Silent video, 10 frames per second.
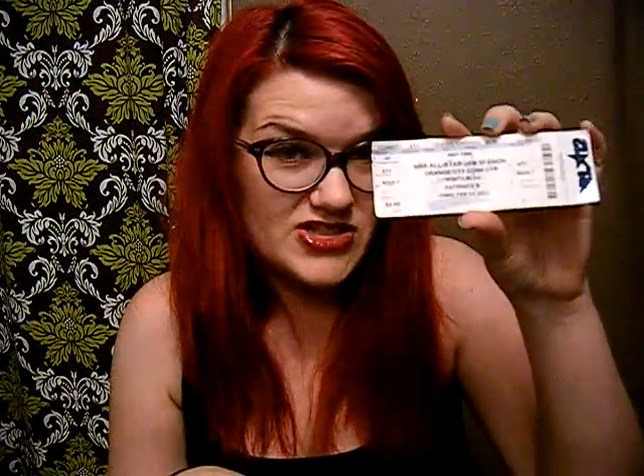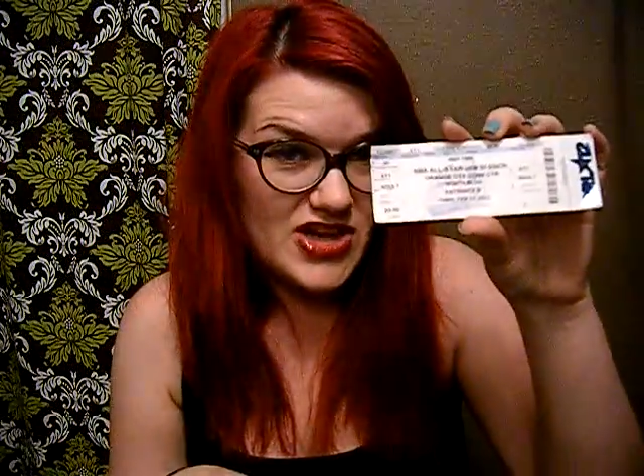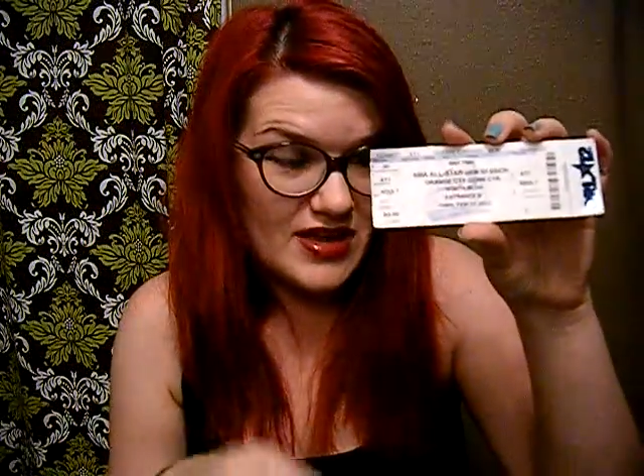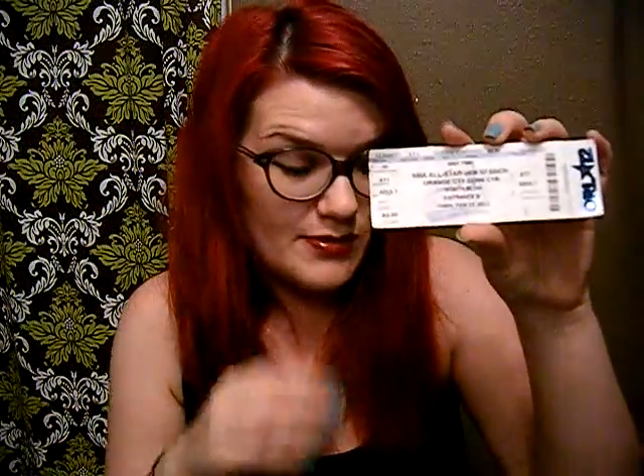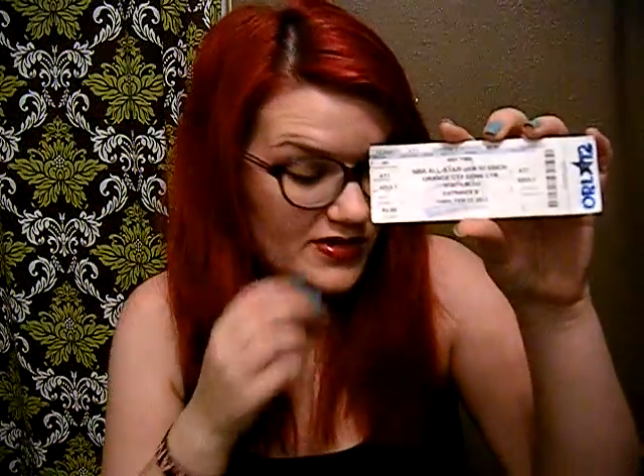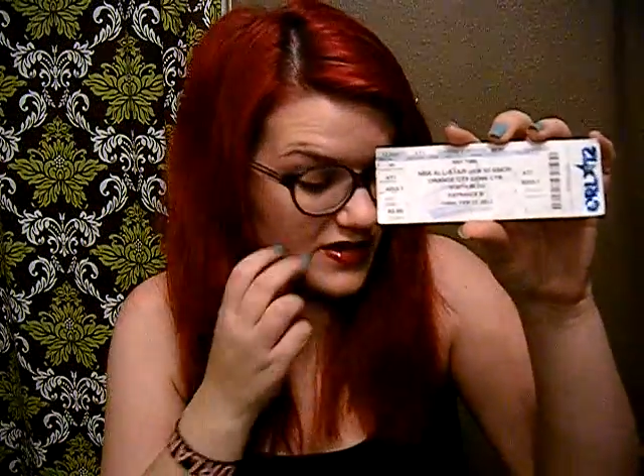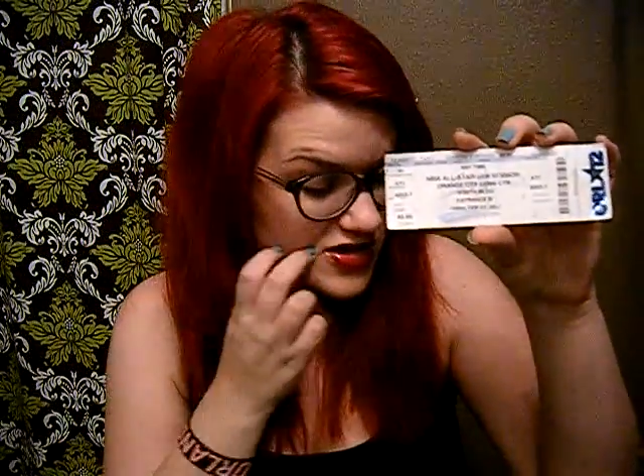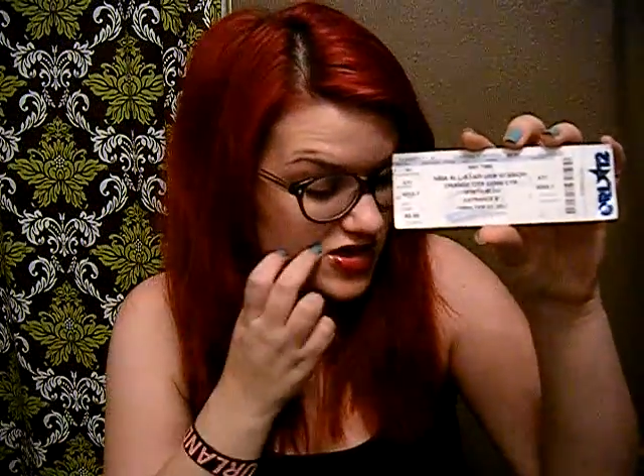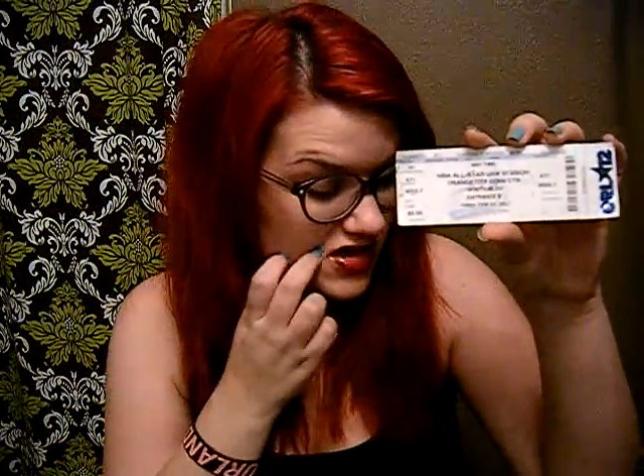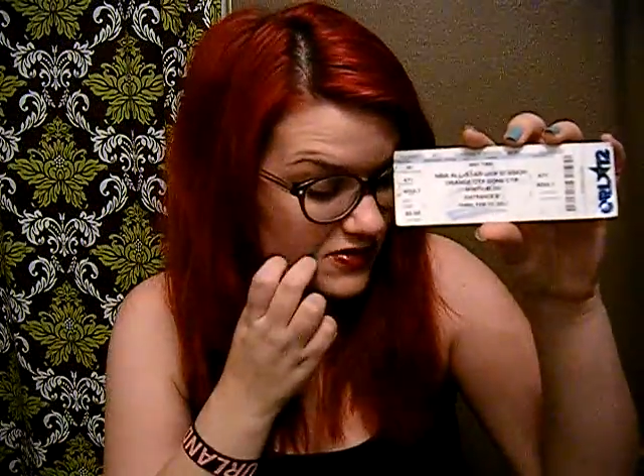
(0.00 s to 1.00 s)
jam
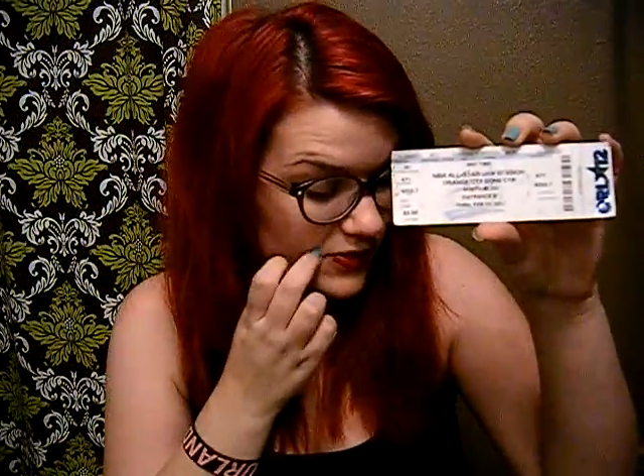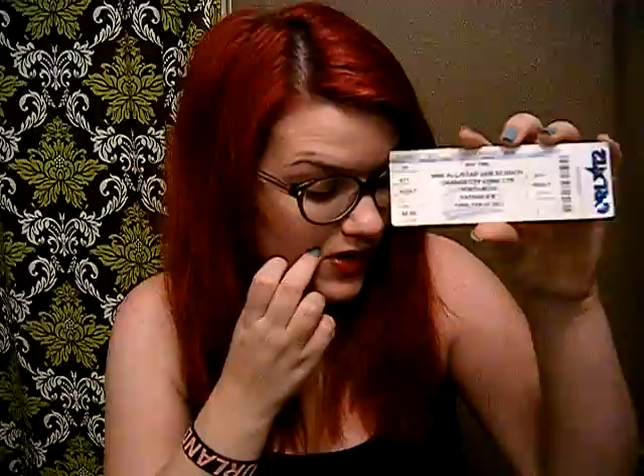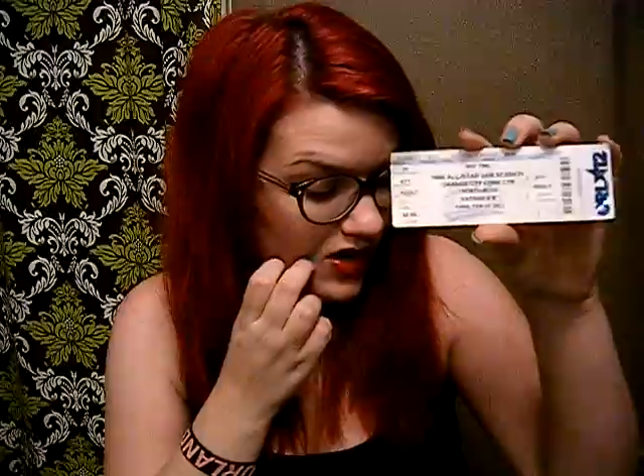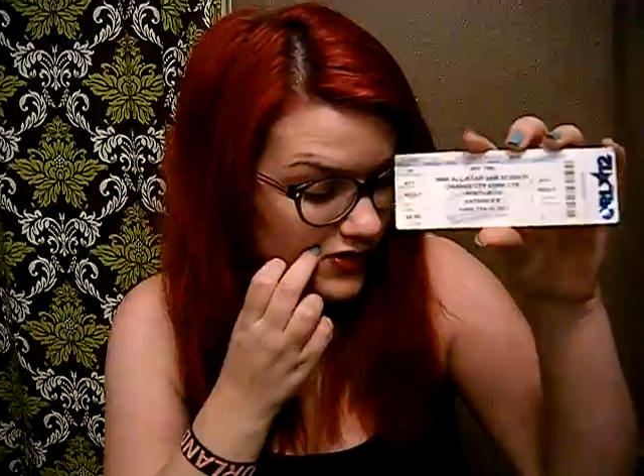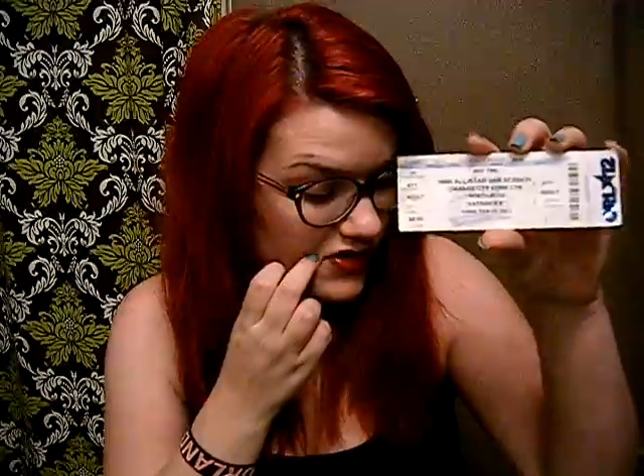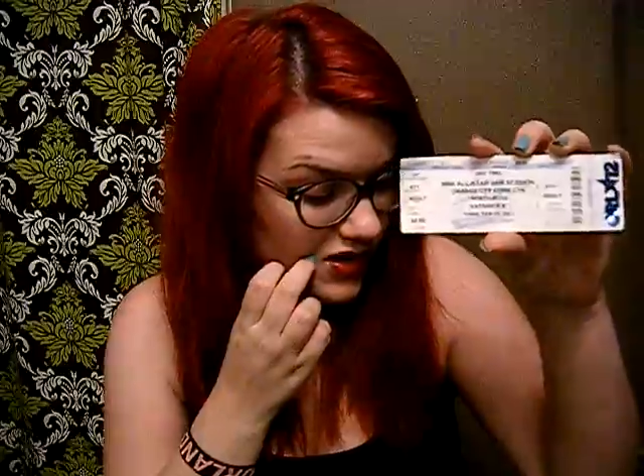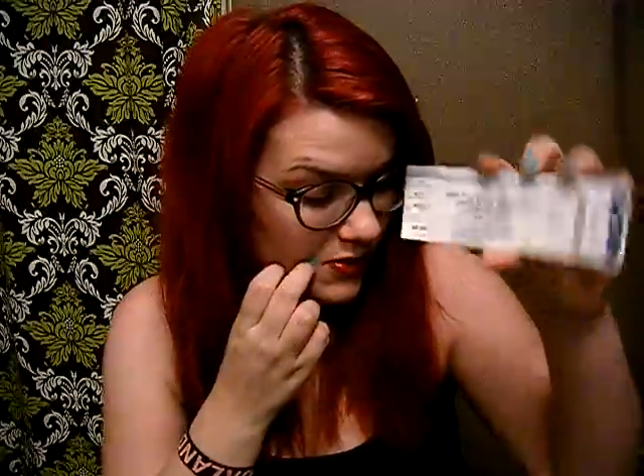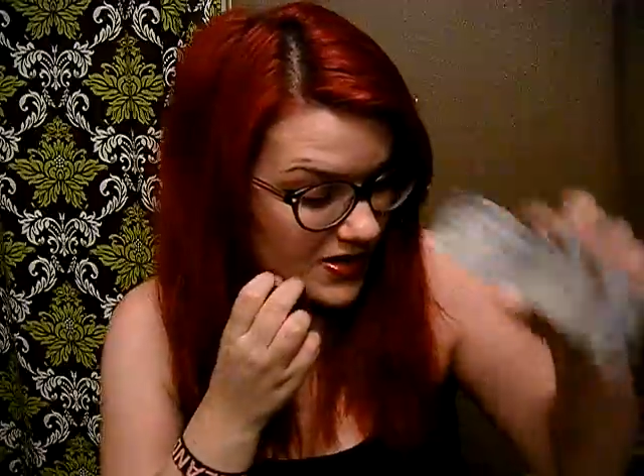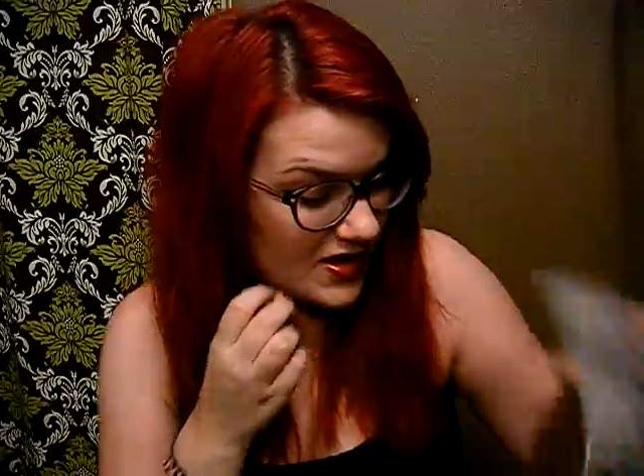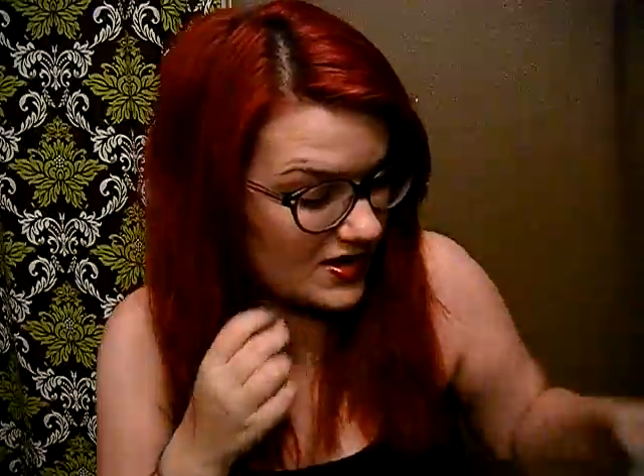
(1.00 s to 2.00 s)
session for All-Star
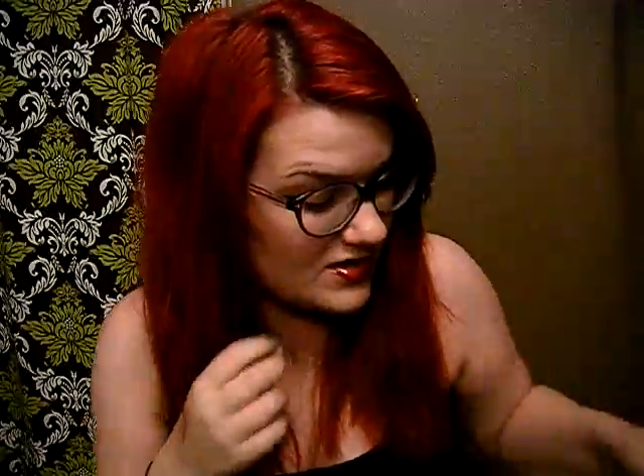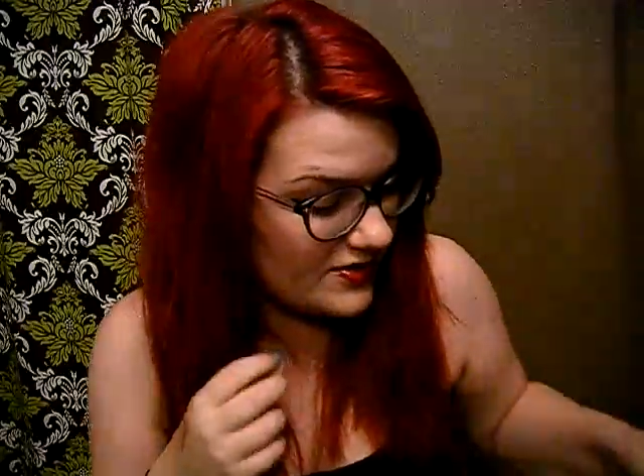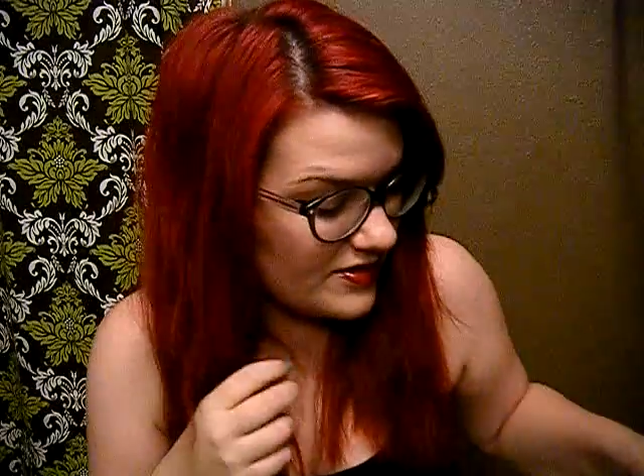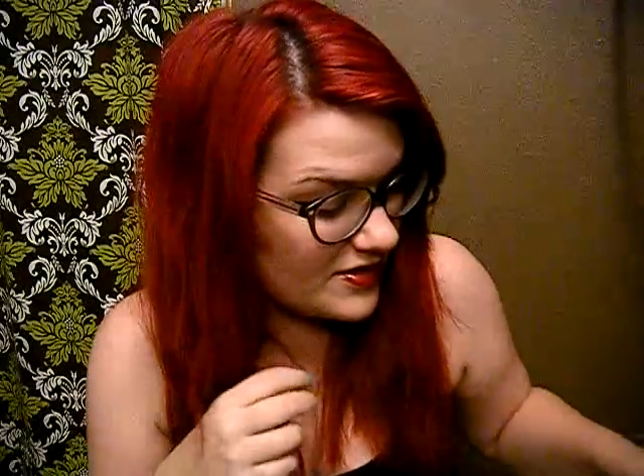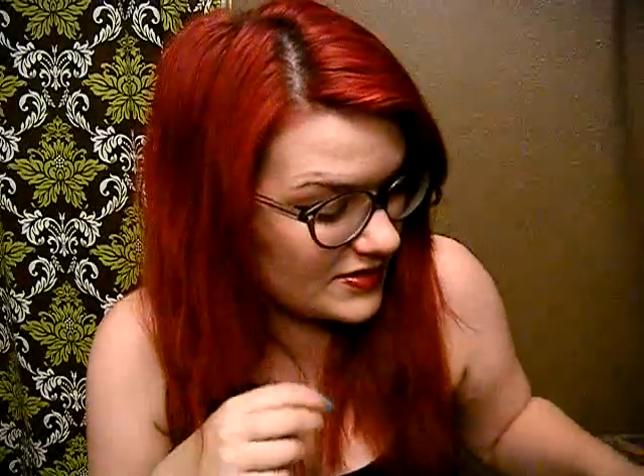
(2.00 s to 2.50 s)
Weekend.